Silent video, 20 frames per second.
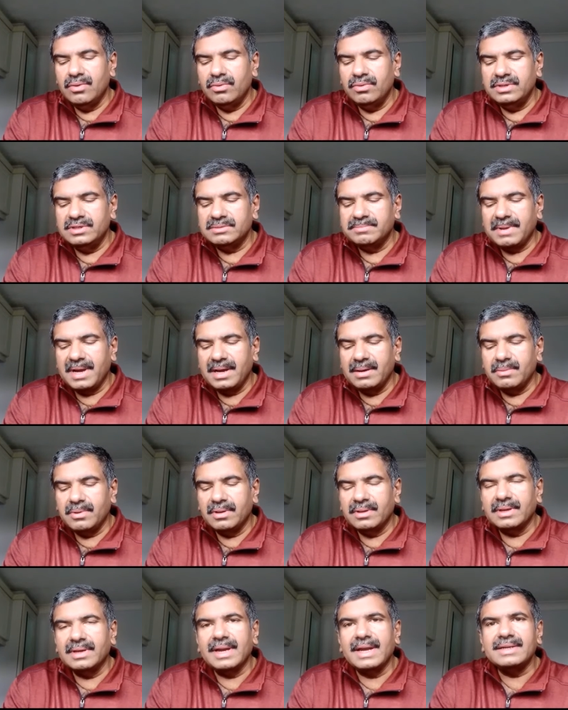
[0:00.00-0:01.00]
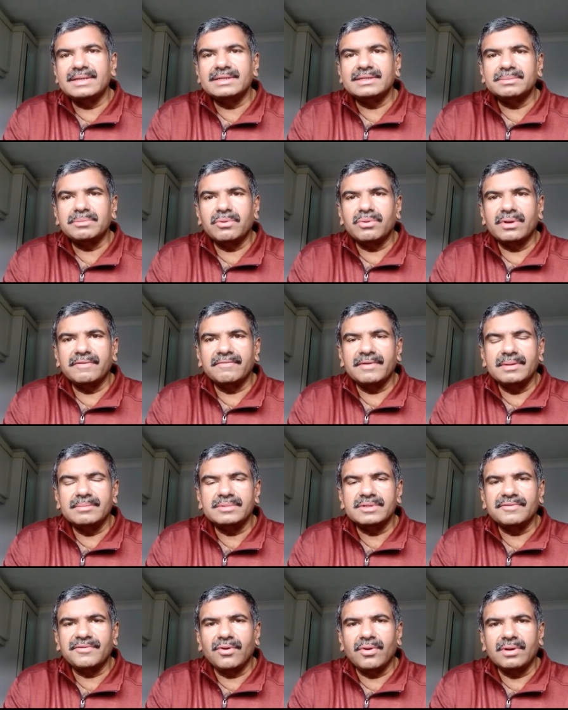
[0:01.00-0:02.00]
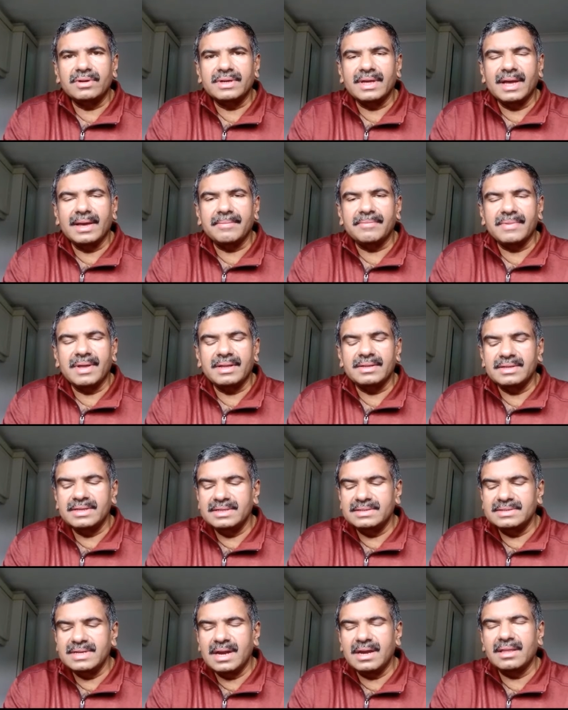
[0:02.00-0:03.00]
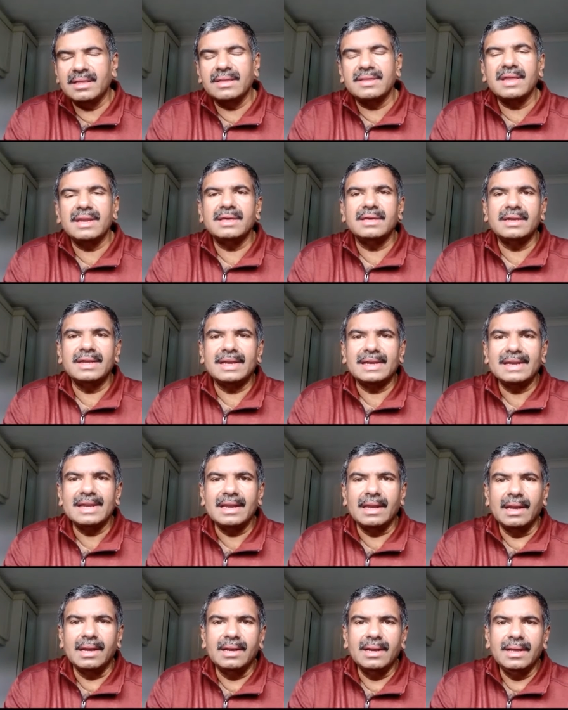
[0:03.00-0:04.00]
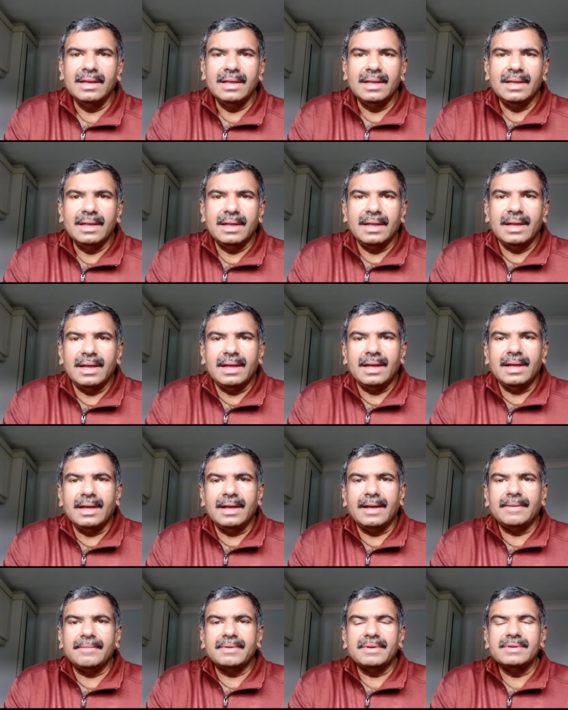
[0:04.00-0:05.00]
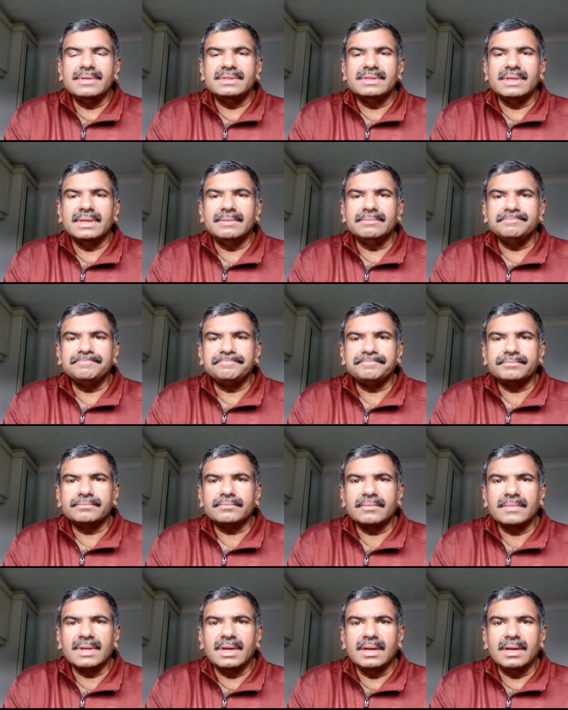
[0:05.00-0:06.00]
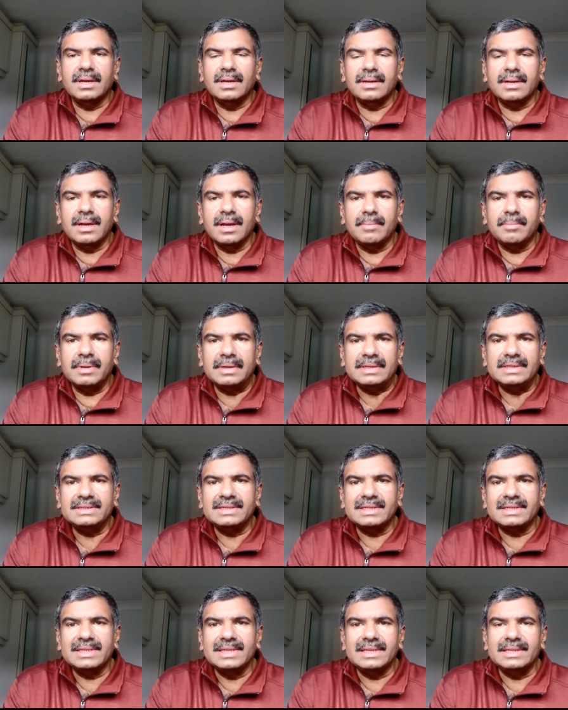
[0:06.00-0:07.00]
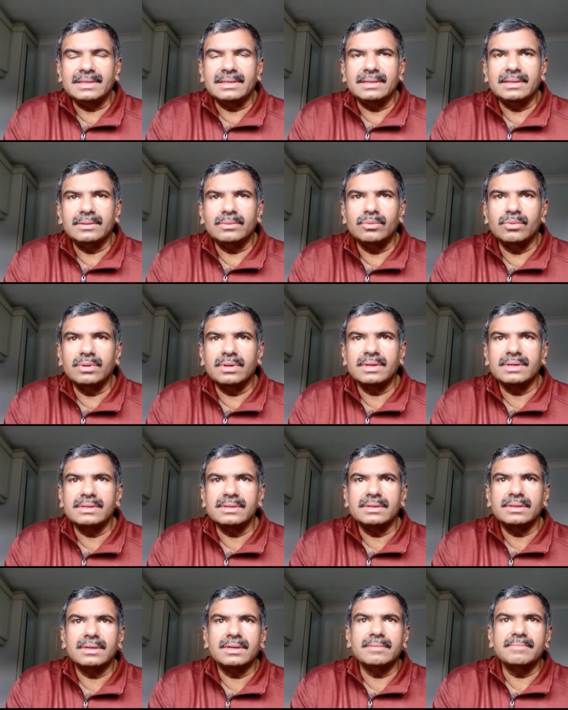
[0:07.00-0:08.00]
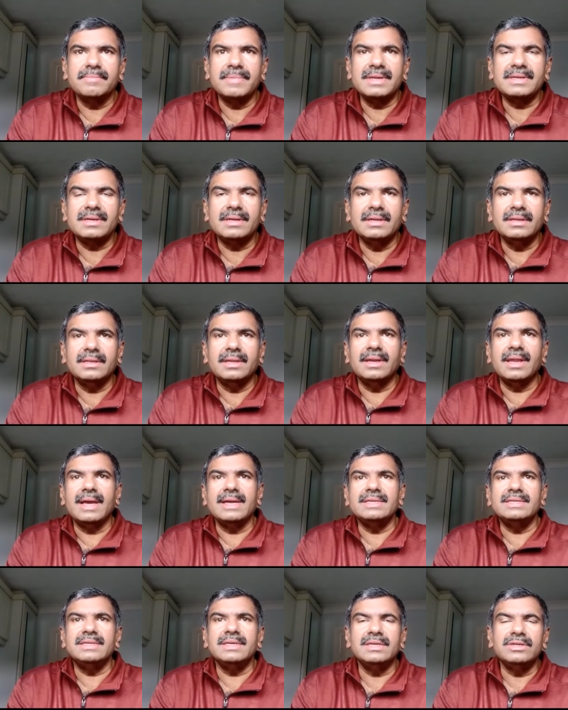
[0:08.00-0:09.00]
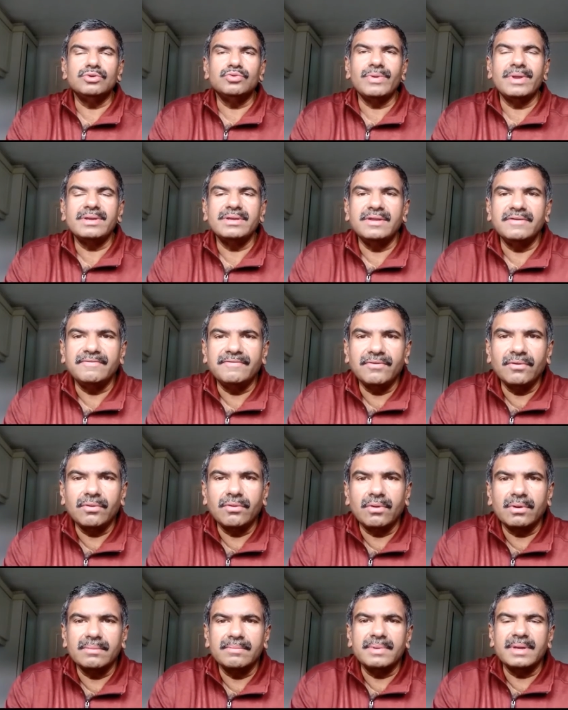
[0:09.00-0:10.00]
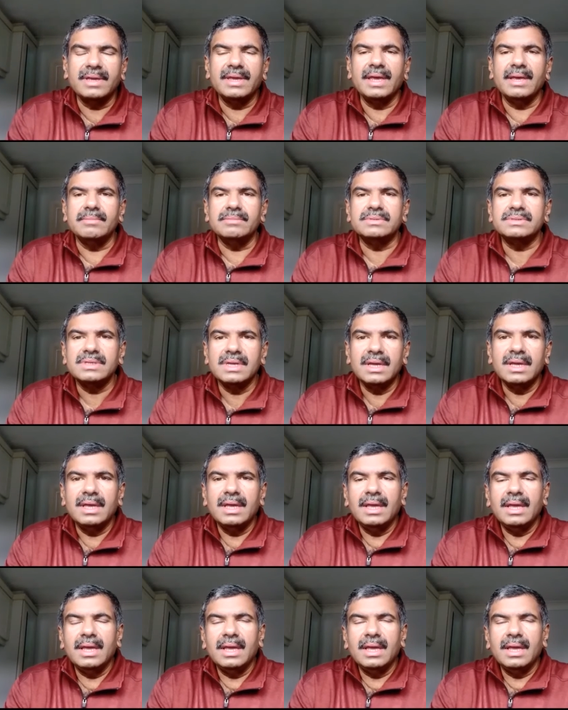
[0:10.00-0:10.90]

who inspired one of the greatest sporting films of all time, and he's none other than Eric Liddell. Um, he's a uh, a British athlete who con- competed in the 1924 Olympic Games.